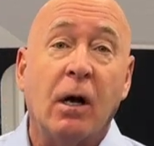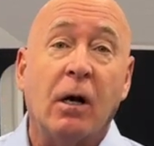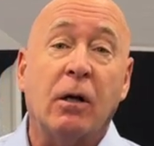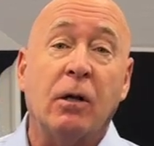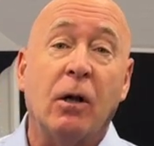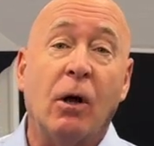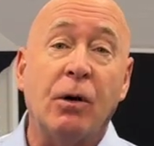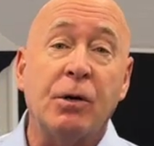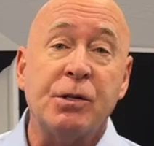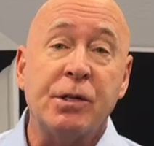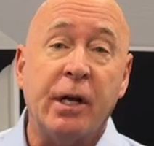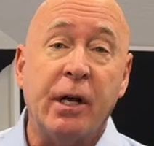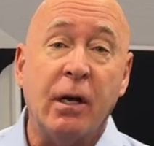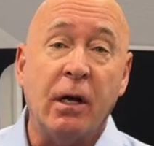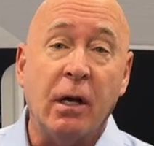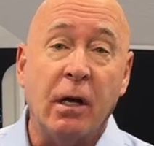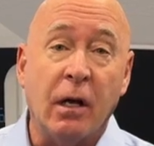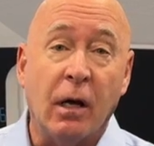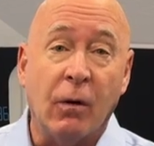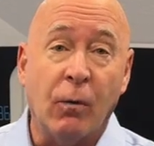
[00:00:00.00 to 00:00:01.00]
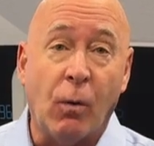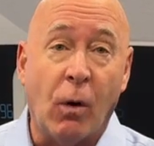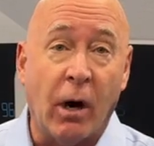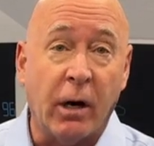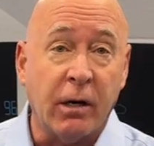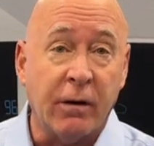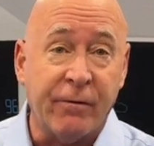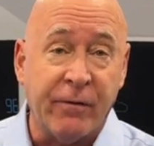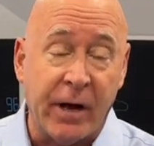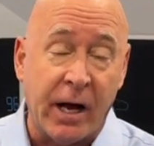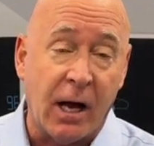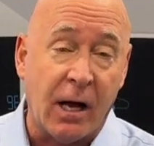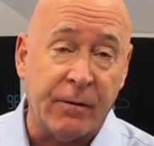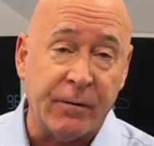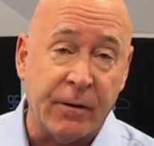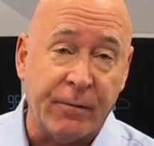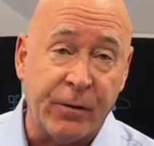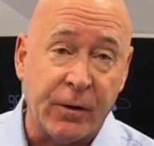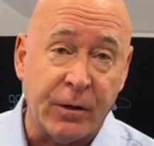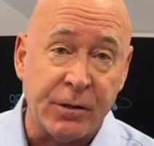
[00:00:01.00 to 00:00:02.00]
closing water valve
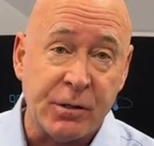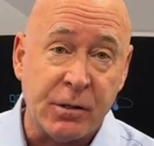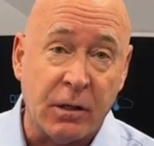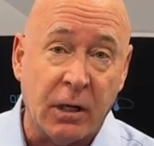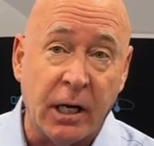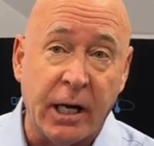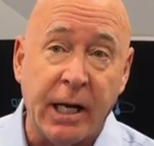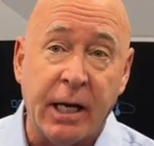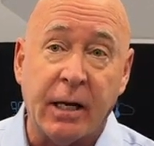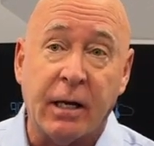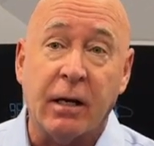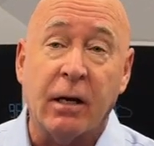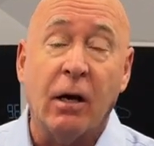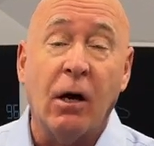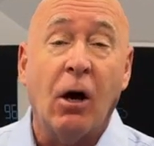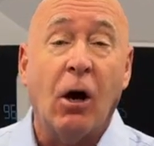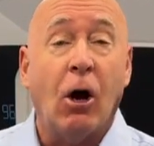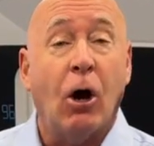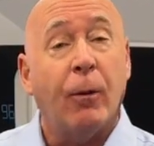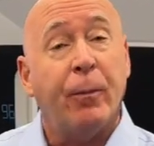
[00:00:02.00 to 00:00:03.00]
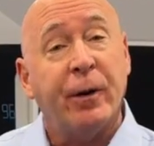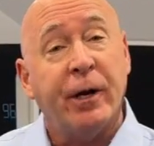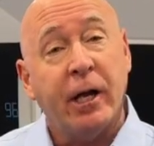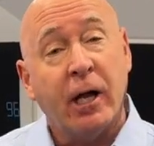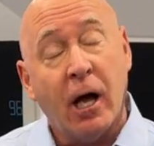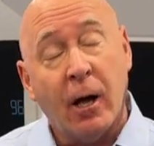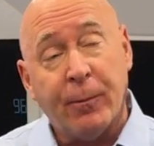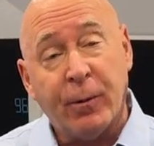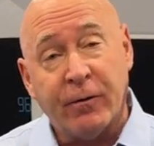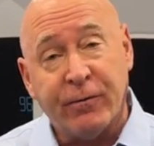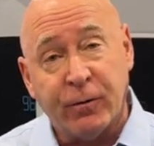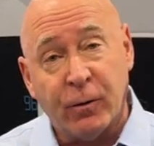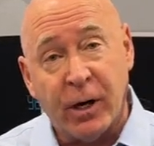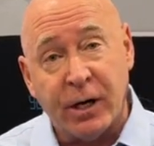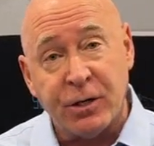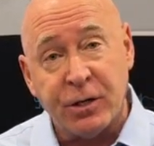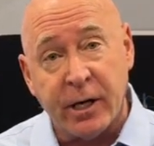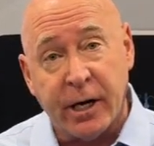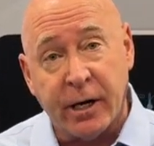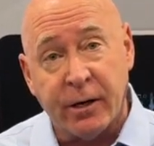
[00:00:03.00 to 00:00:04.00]
if there's a leak, opening up a
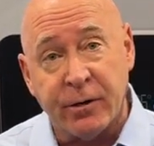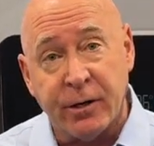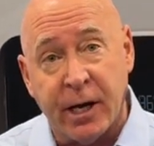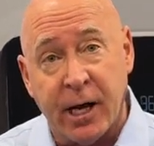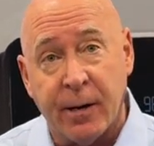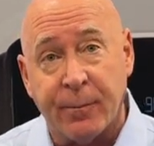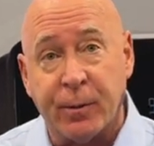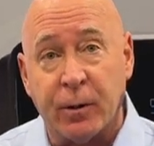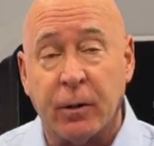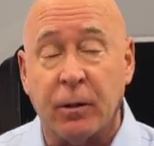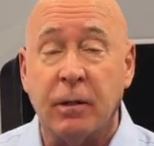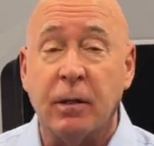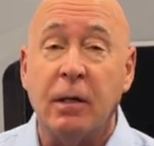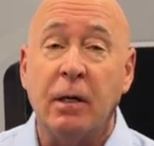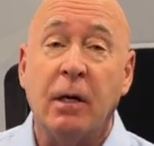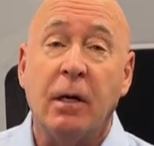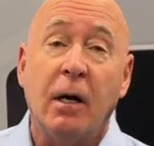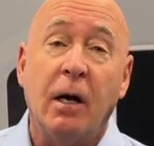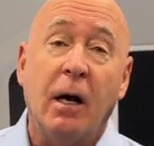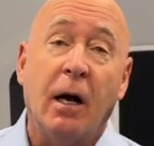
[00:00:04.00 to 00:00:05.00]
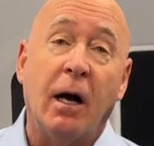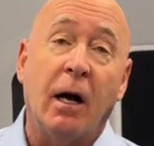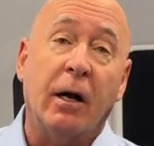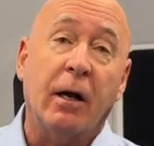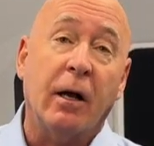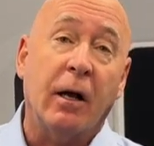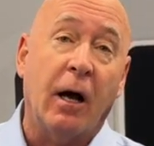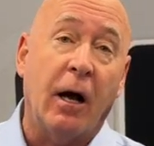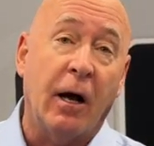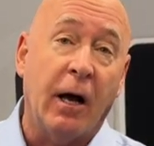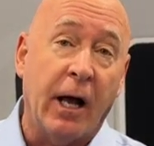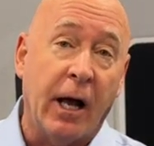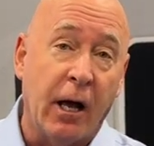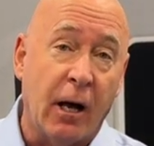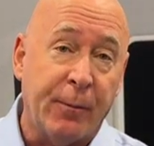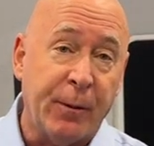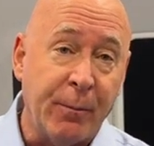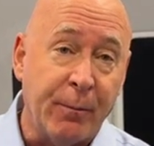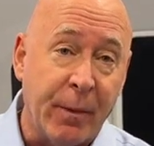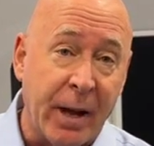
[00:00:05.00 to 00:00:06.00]
fresh air damper, uh, uh,
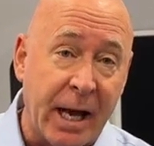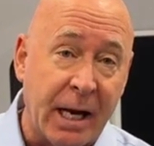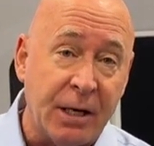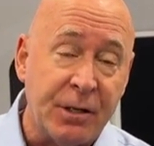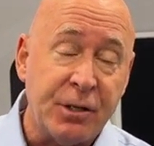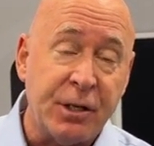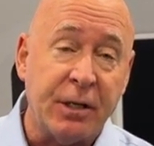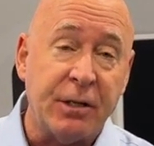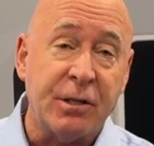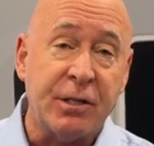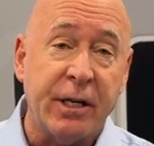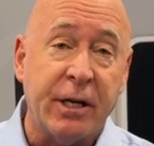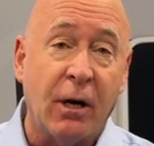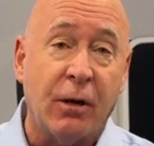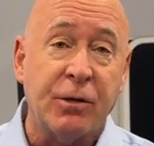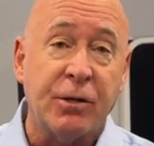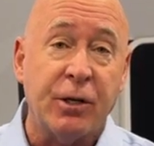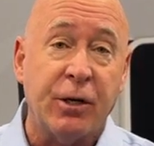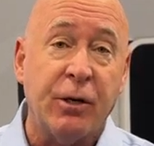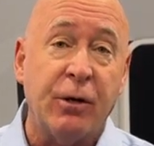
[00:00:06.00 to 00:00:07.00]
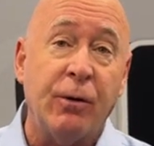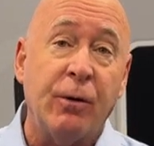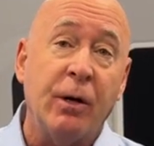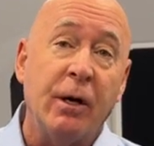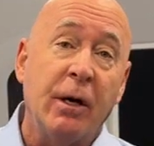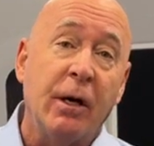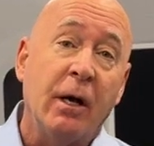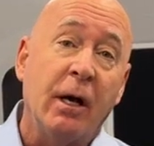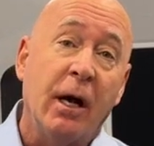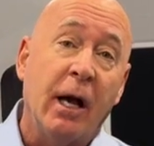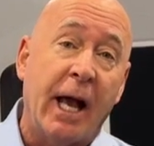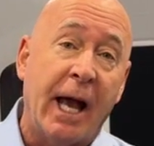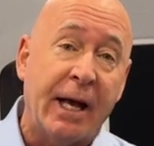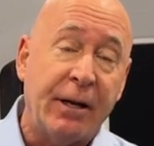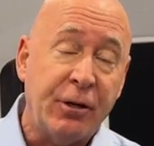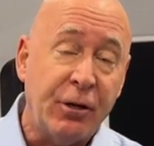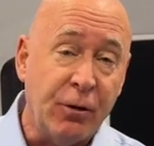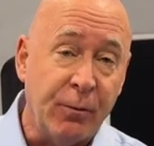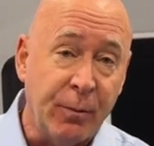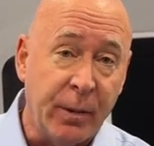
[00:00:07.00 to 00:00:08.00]
helping managing CO2
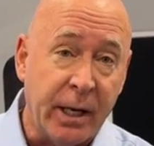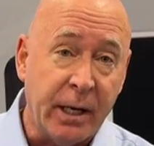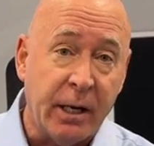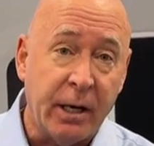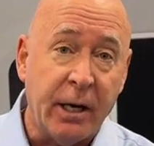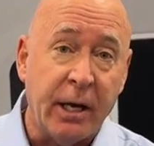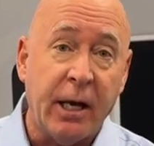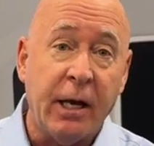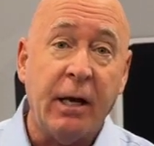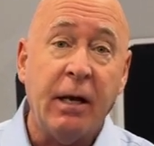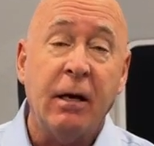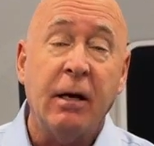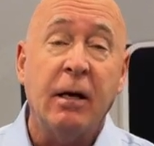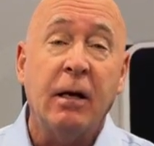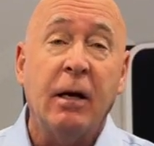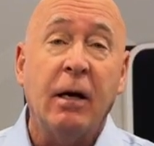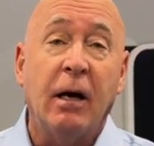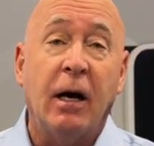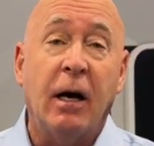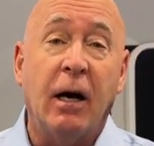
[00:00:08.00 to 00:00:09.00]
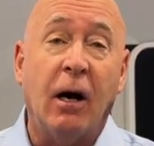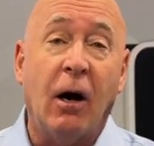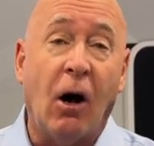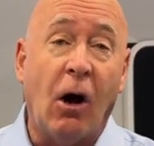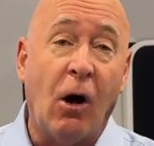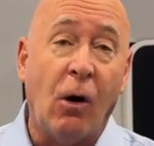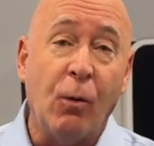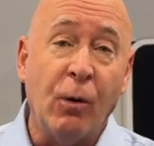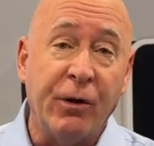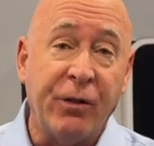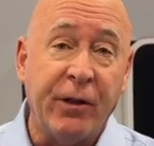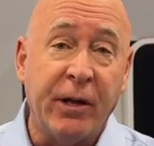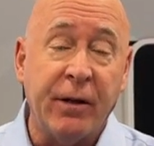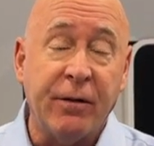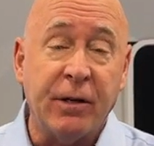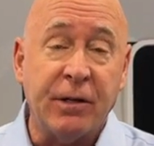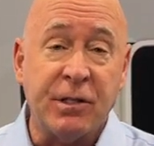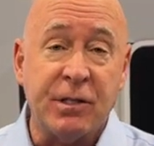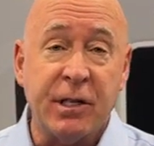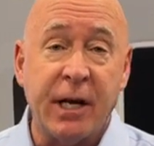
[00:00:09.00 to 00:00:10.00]
and humidity, uh, all
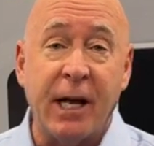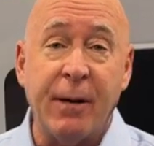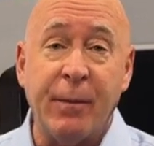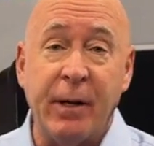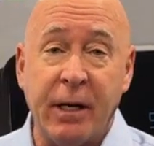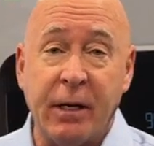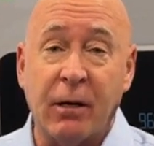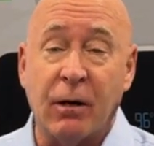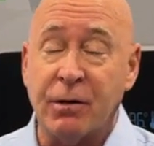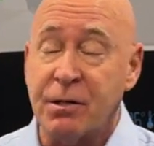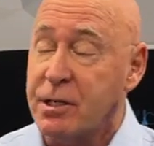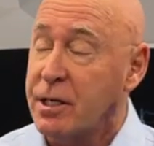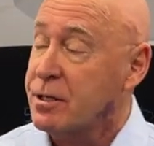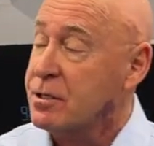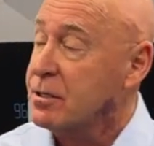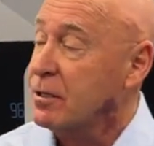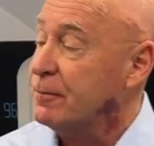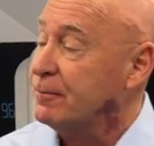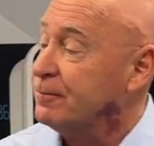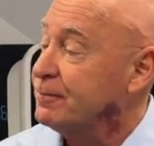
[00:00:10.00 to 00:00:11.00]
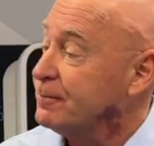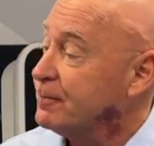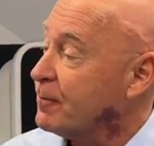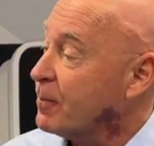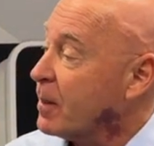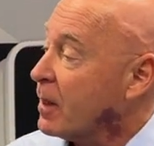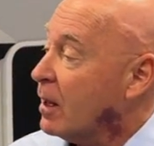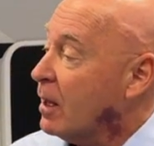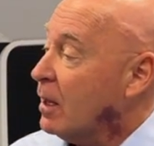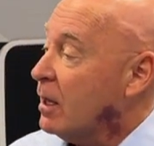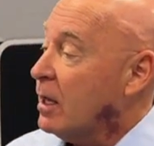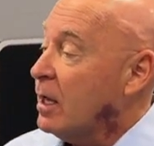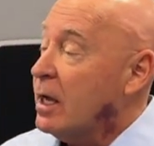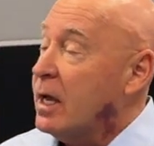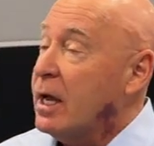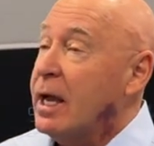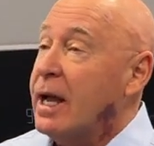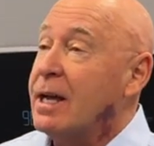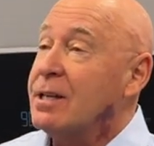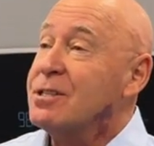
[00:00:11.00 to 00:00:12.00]
within the same ecosystem.
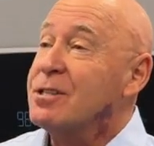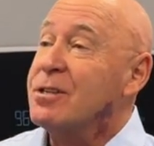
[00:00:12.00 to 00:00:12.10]
It's